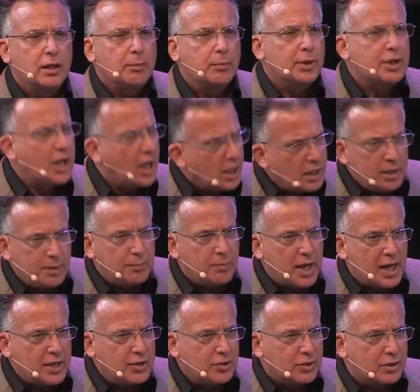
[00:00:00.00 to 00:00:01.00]
But
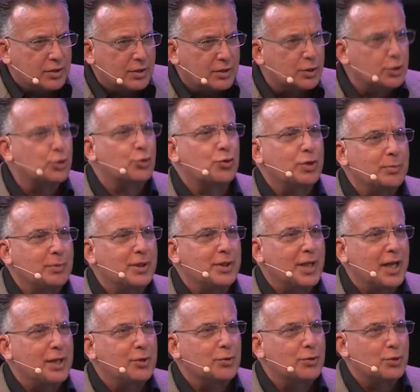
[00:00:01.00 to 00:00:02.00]
condemnation is extremely
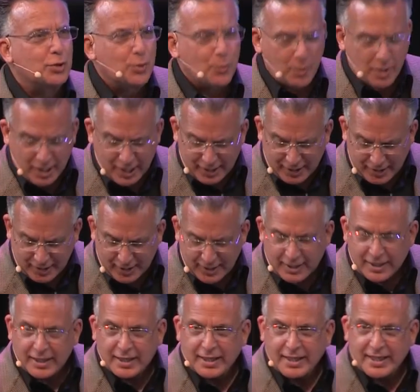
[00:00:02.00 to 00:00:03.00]
dangerous. You know why?
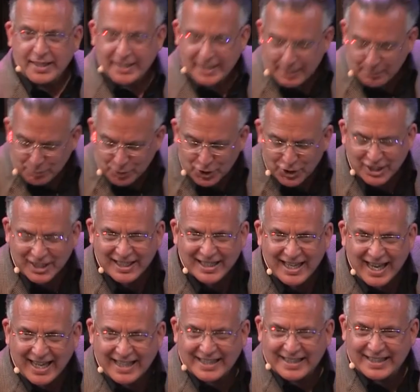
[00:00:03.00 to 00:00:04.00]
It keeps you
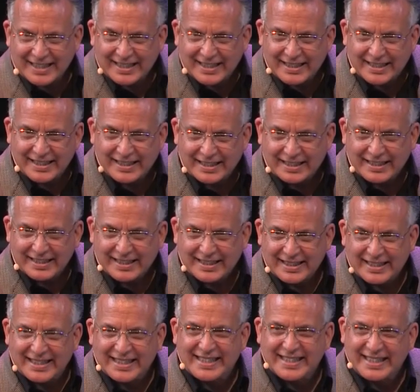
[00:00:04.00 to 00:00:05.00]
connected
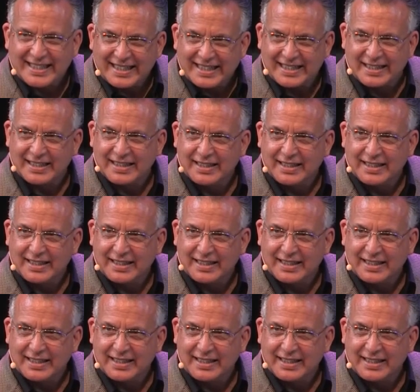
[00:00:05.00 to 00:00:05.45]
to the sin.